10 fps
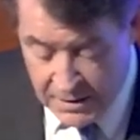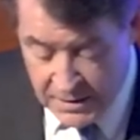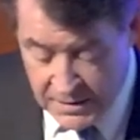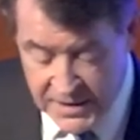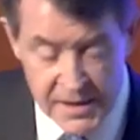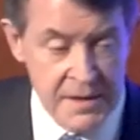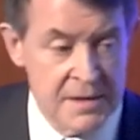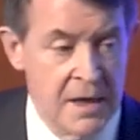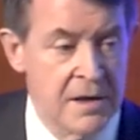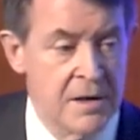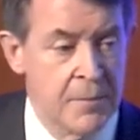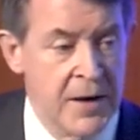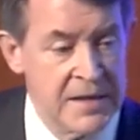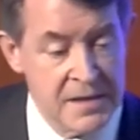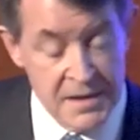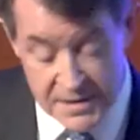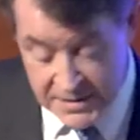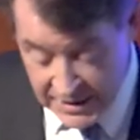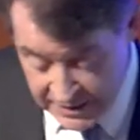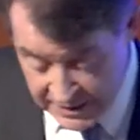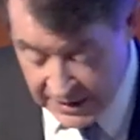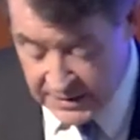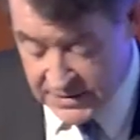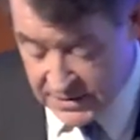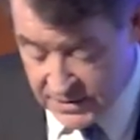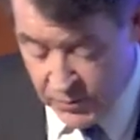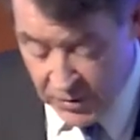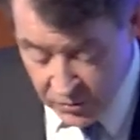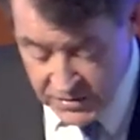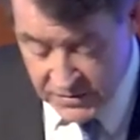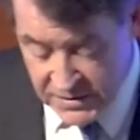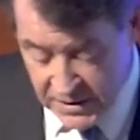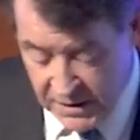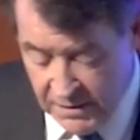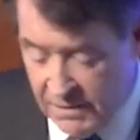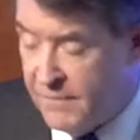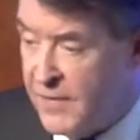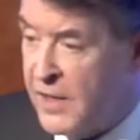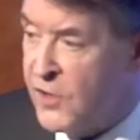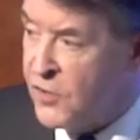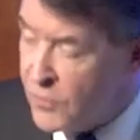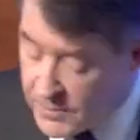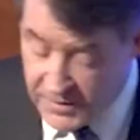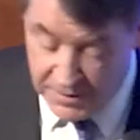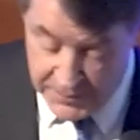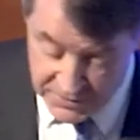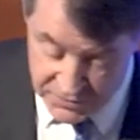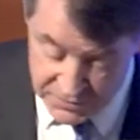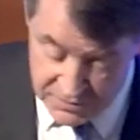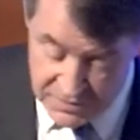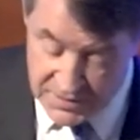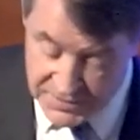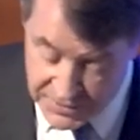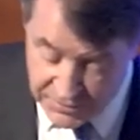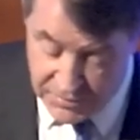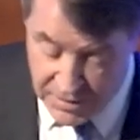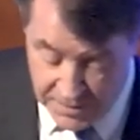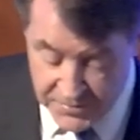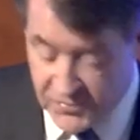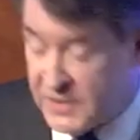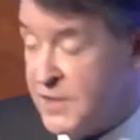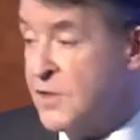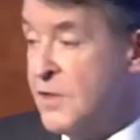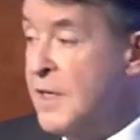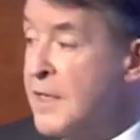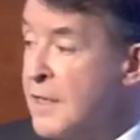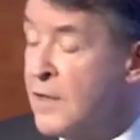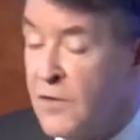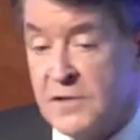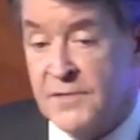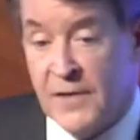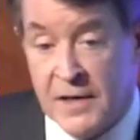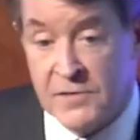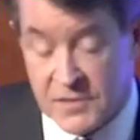Setting aside the complexities and the technicalities, we also see a very human dimension to the zero-carbon transition needed across financial